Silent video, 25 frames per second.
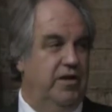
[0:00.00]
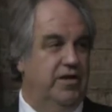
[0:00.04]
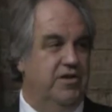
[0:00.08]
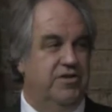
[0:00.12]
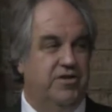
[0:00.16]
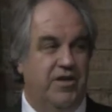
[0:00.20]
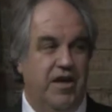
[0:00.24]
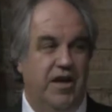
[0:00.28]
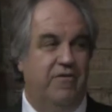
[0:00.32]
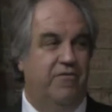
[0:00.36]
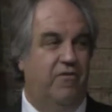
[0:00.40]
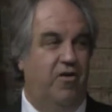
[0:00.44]

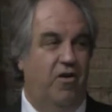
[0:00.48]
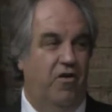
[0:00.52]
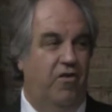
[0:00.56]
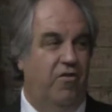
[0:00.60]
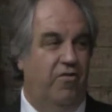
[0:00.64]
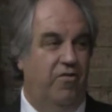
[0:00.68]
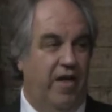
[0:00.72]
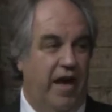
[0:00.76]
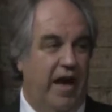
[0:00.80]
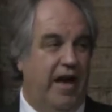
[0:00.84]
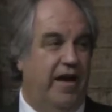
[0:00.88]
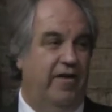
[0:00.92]
instead of all
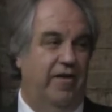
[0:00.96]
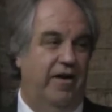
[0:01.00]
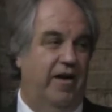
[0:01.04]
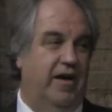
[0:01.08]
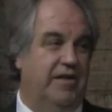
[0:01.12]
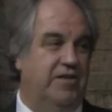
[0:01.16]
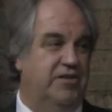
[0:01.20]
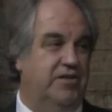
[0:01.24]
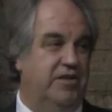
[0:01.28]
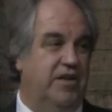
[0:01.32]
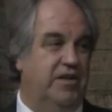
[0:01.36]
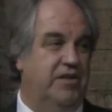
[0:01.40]
that
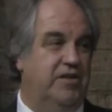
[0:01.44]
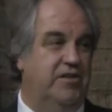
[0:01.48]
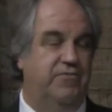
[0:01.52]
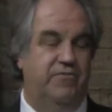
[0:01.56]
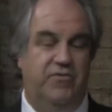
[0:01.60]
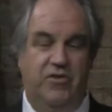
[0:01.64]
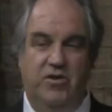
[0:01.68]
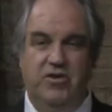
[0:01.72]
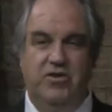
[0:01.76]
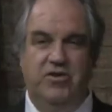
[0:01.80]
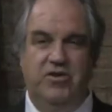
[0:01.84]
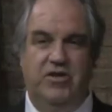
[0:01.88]
nonsense,
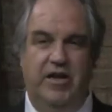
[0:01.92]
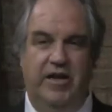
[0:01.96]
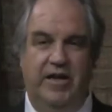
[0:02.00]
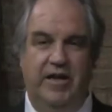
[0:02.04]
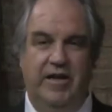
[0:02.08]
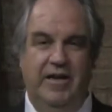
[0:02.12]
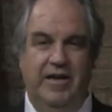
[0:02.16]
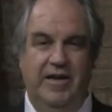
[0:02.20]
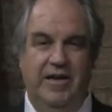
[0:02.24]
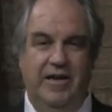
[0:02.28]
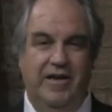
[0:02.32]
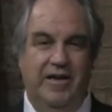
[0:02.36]
first
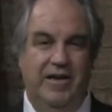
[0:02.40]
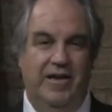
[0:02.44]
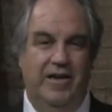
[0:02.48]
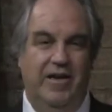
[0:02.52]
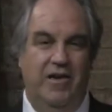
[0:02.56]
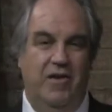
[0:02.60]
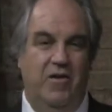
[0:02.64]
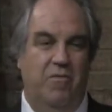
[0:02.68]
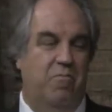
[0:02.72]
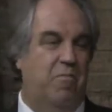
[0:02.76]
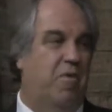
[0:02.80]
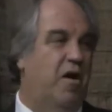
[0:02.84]
thing,
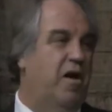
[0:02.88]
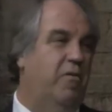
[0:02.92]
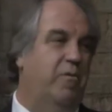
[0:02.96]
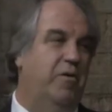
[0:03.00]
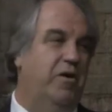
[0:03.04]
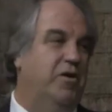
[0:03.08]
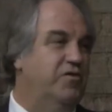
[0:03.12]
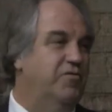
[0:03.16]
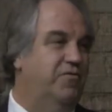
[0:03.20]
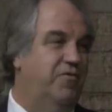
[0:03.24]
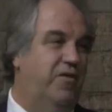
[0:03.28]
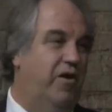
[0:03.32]

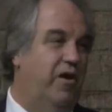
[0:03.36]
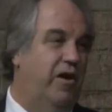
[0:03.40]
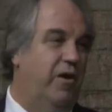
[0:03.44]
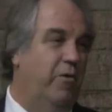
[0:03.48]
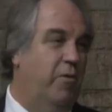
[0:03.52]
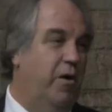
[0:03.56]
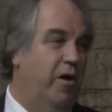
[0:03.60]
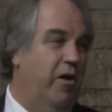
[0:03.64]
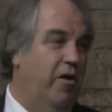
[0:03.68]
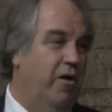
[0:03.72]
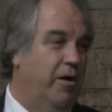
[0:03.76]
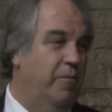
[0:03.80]
monorails very
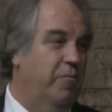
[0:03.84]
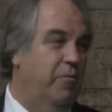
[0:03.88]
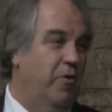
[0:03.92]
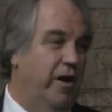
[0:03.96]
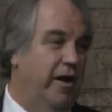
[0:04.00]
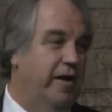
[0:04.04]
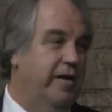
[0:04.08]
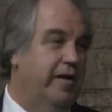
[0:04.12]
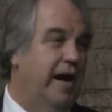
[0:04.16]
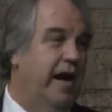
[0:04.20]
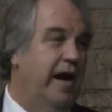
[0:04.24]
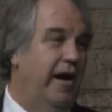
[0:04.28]
rarely
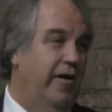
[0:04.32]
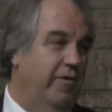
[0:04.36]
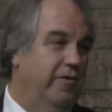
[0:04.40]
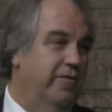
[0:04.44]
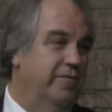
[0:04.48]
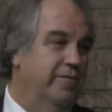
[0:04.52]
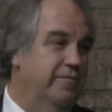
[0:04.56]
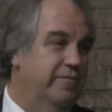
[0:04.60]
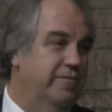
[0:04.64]
break down.